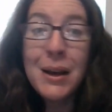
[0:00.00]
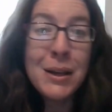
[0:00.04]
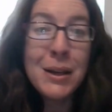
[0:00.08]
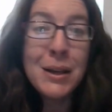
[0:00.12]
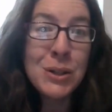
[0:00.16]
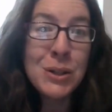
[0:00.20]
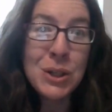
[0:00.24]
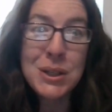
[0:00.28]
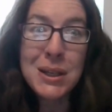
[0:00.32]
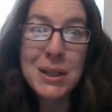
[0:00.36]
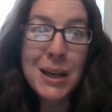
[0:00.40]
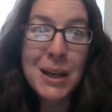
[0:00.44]

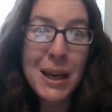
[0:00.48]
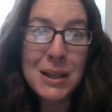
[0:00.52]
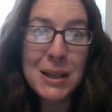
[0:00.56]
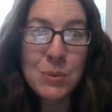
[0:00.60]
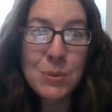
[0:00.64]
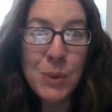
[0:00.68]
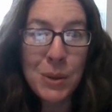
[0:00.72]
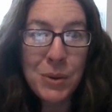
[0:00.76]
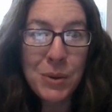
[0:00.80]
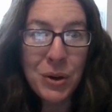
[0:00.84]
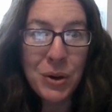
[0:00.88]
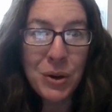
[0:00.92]
just in case
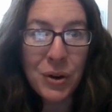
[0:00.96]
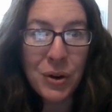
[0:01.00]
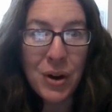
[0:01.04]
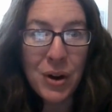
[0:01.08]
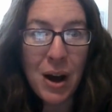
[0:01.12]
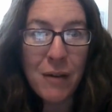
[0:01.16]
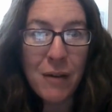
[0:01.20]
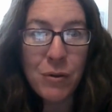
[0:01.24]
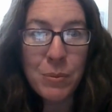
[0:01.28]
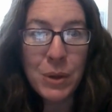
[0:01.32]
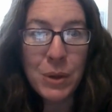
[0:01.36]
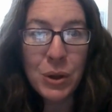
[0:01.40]
maybe you're
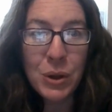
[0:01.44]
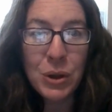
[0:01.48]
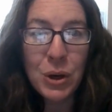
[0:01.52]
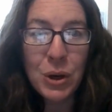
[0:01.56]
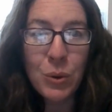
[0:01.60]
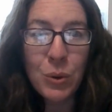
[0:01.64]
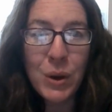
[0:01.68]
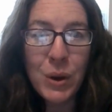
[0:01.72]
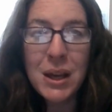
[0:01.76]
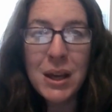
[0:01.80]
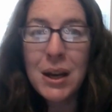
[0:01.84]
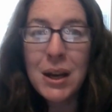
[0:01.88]
not familiar
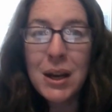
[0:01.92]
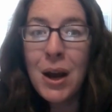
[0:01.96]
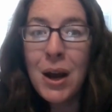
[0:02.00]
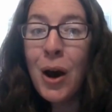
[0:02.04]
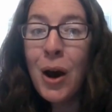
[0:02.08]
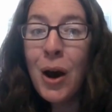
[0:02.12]
with it.